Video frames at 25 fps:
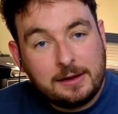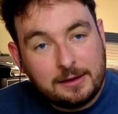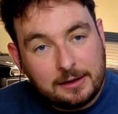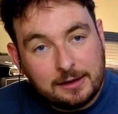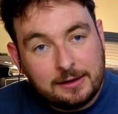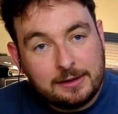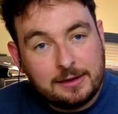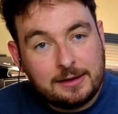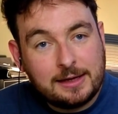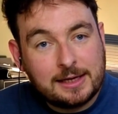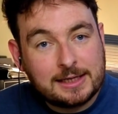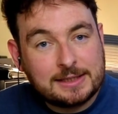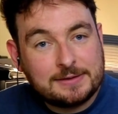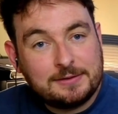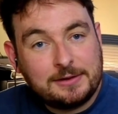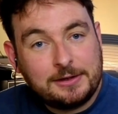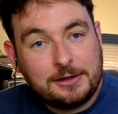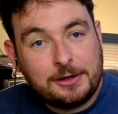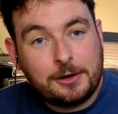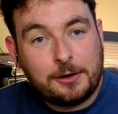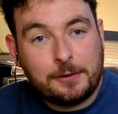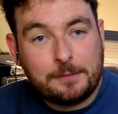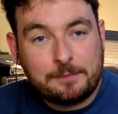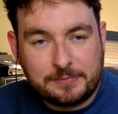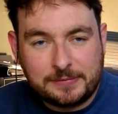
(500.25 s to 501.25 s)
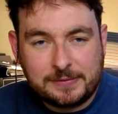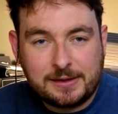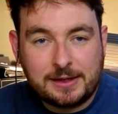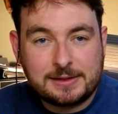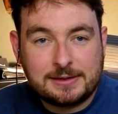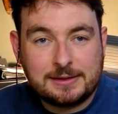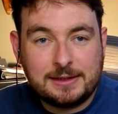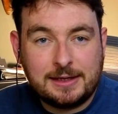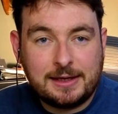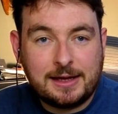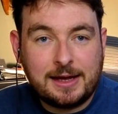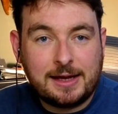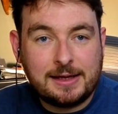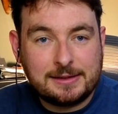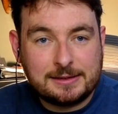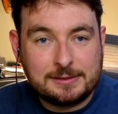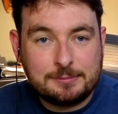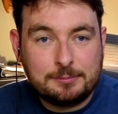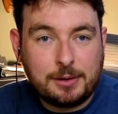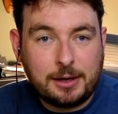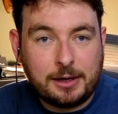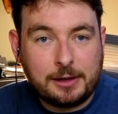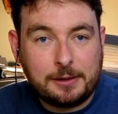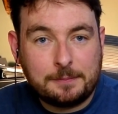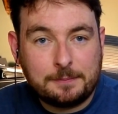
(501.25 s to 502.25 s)
in the next video. Get to it, guys.
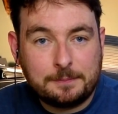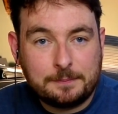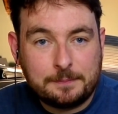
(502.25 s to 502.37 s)
Bye.